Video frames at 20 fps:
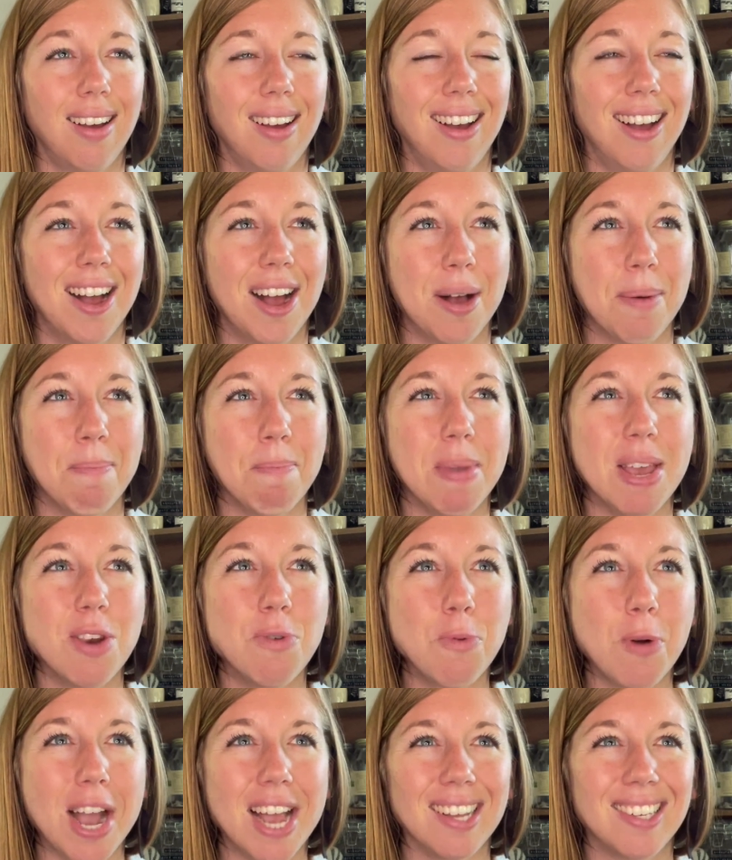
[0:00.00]

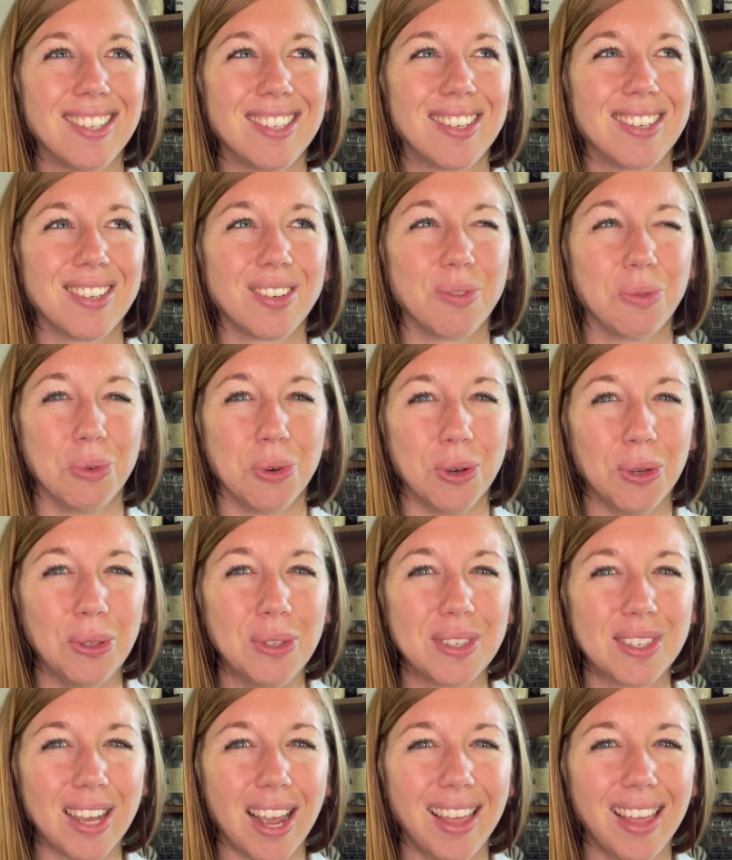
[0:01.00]
Midwest Roots,